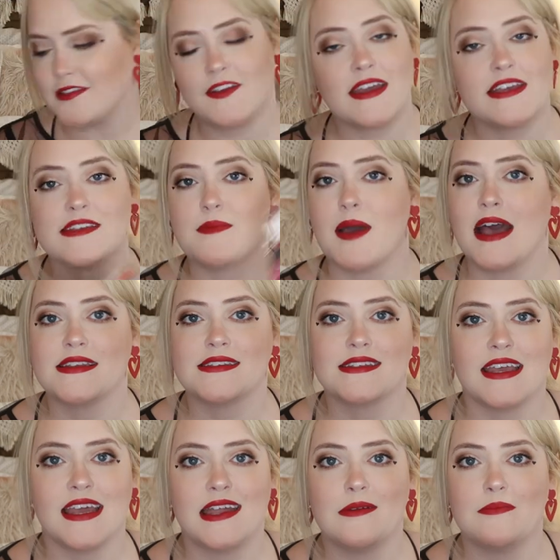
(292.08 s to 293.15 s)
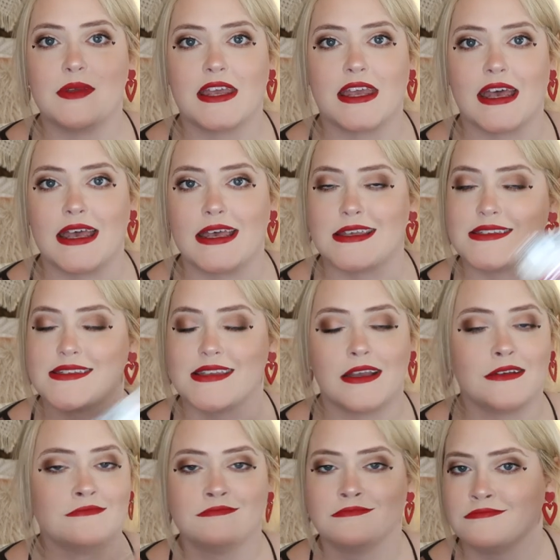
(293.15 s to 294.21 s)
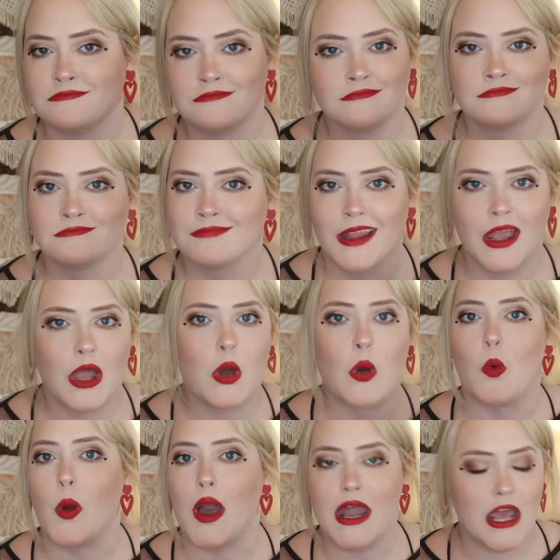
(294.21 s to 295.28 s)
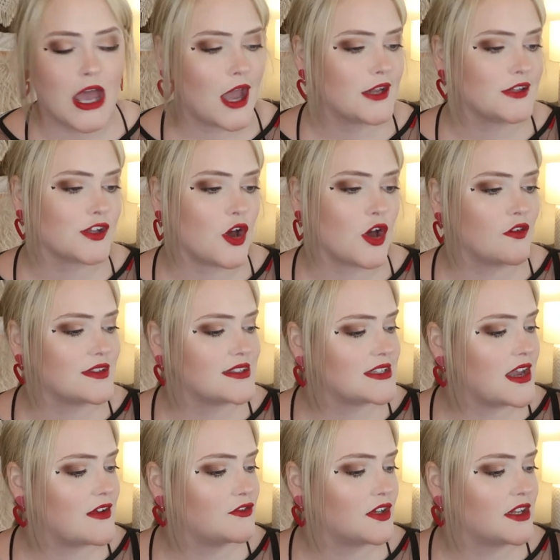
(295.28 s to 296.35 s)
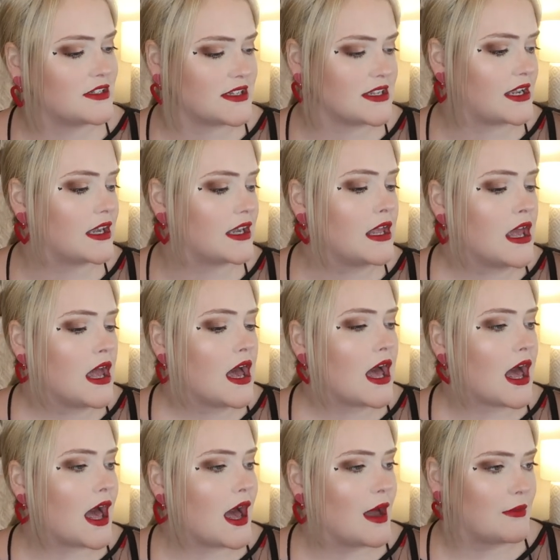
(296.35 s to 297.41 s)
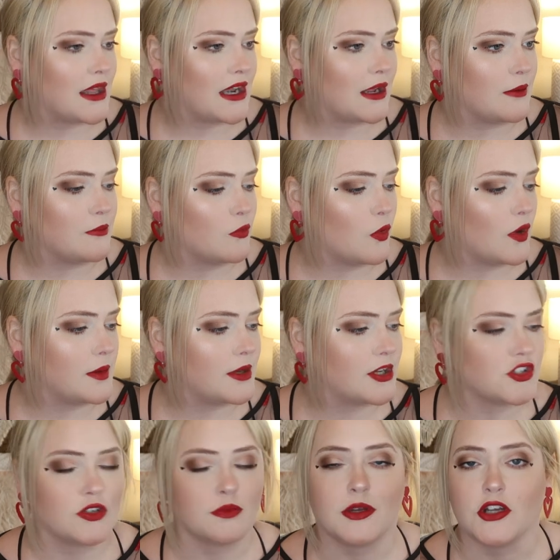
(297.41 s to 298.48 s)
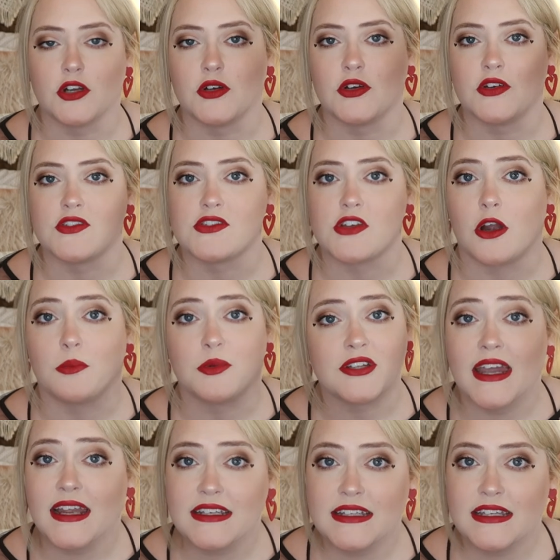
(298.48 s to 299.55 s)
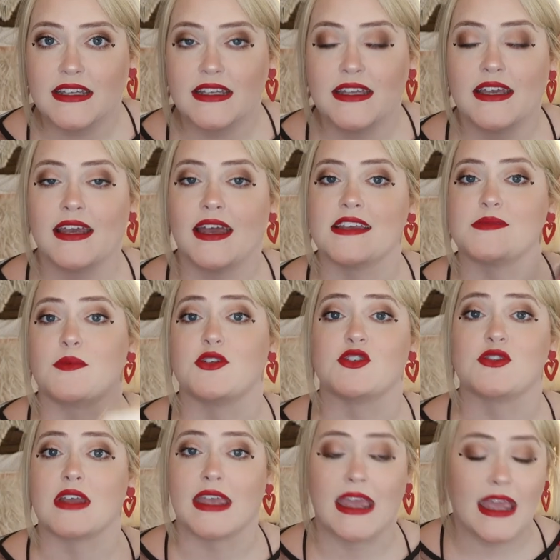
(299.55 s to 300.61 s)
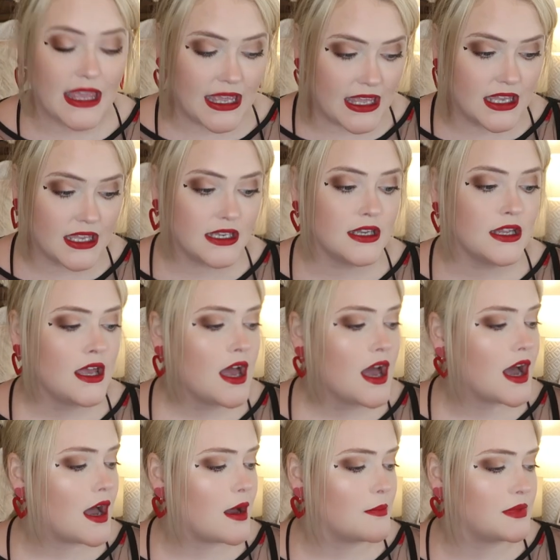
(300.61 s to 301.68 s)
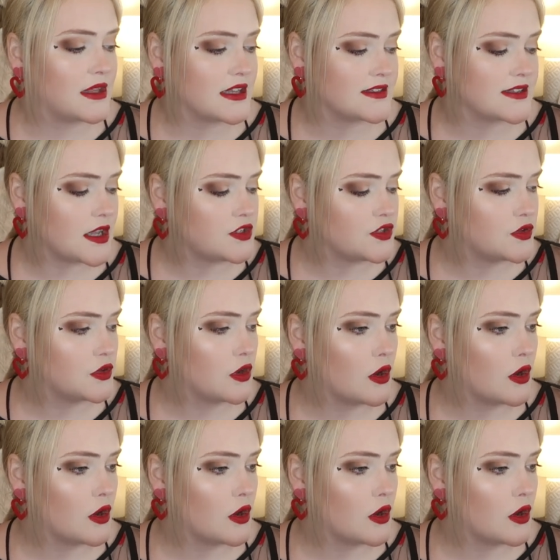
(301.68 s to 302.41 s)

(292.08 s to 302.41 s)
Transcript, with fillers: a face mask in because Why not? Code's never ending. And I want to make sure my girls are protected as much as I can because they do